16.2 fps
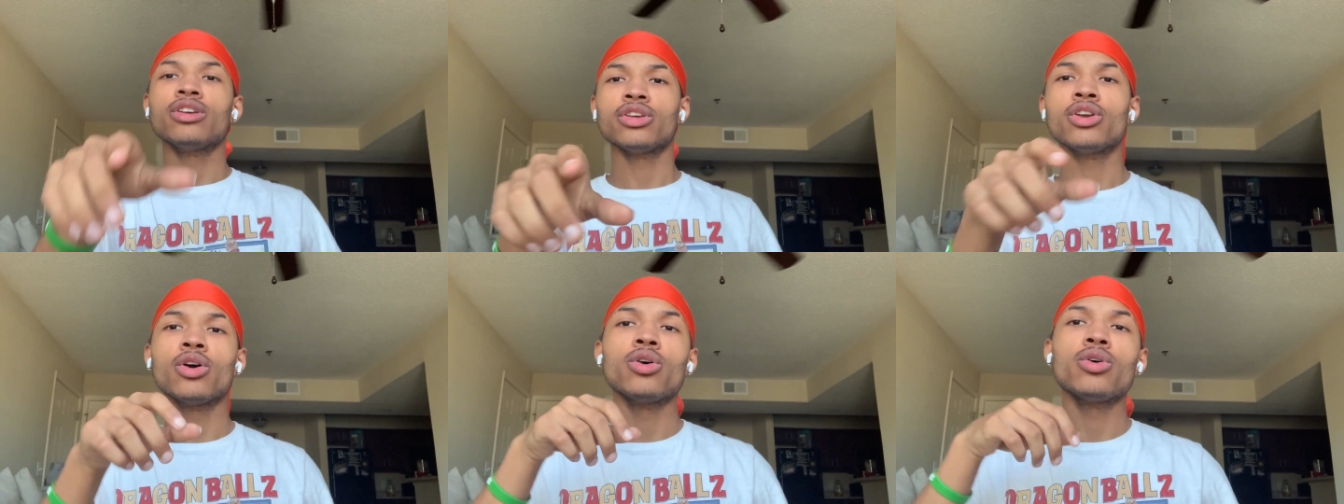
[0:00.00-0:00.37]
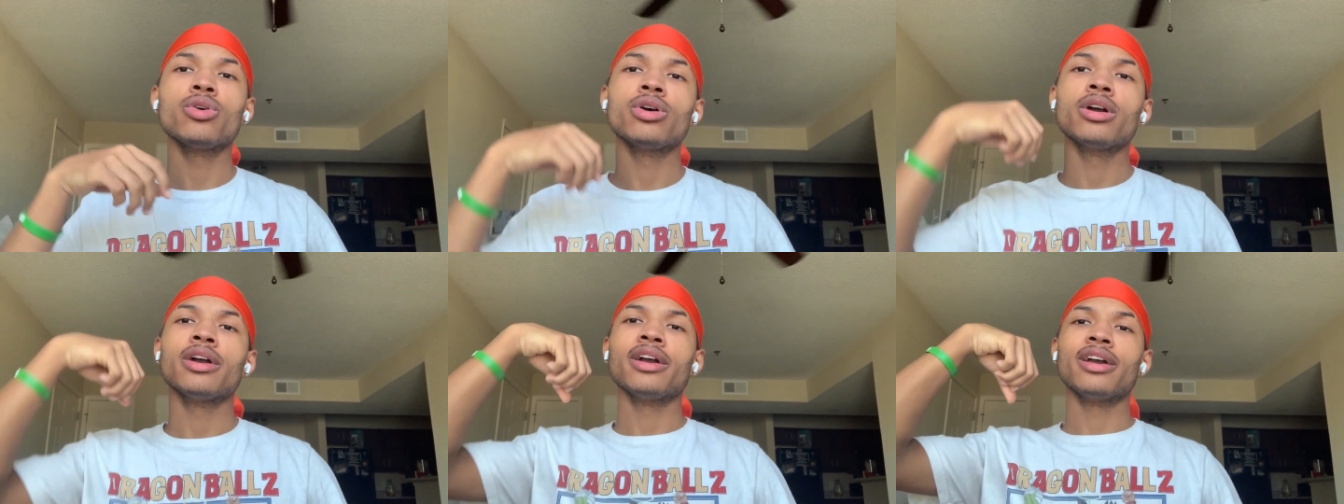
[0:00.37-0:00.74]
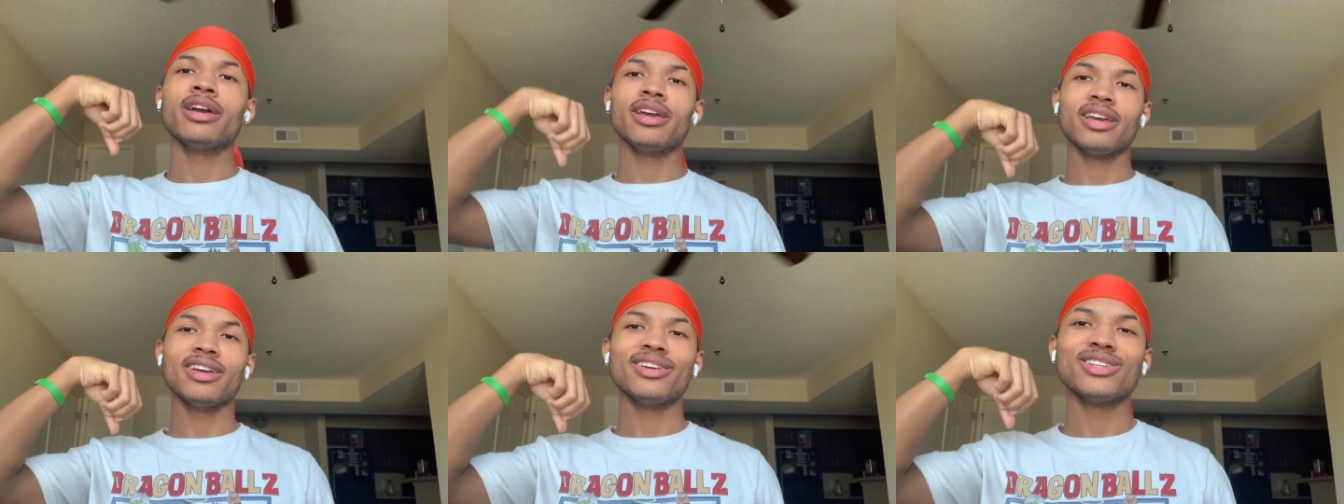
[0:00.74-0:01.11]
Yo,
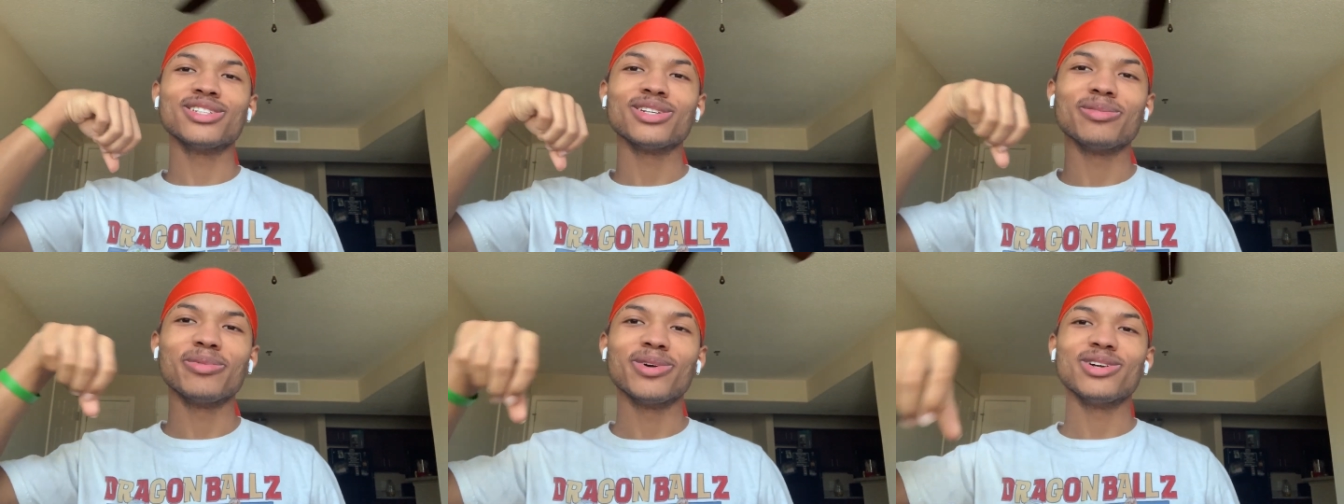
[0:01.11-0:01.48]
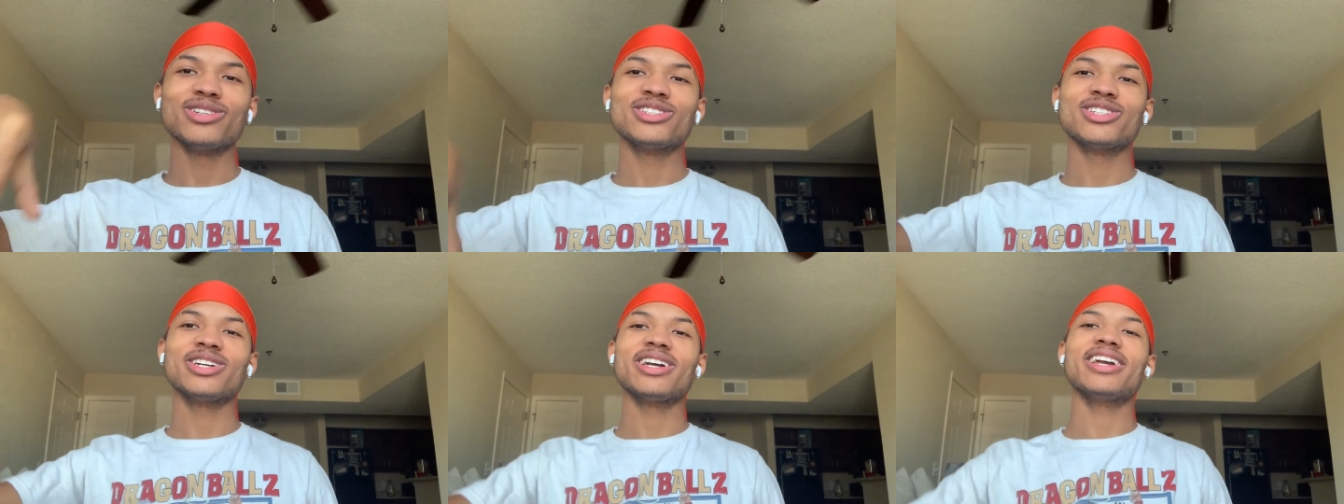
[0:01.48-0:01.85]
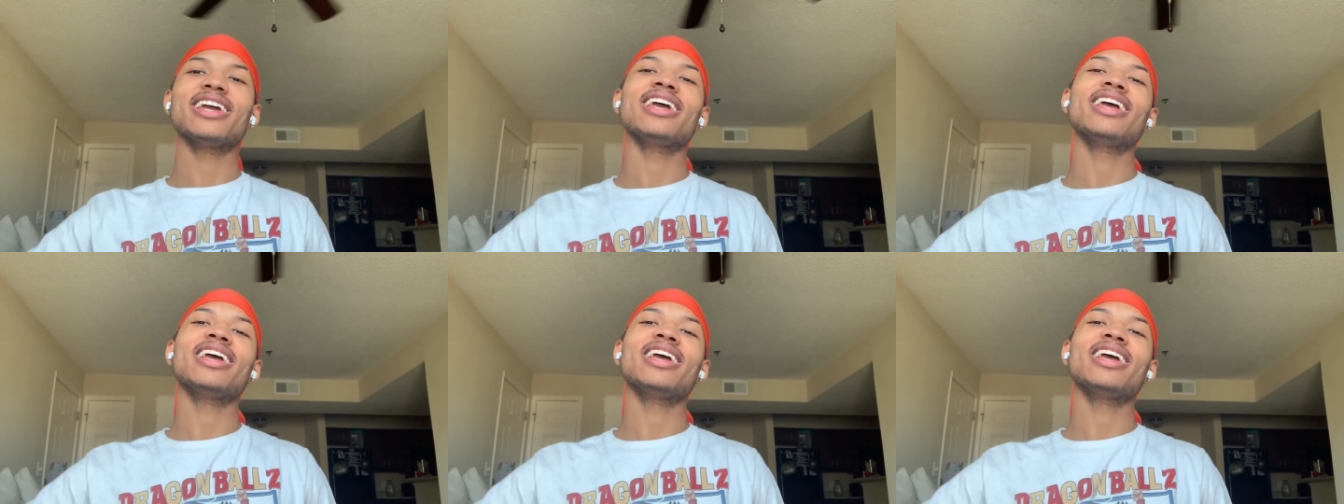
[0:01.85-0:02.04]
it's your boy Trey,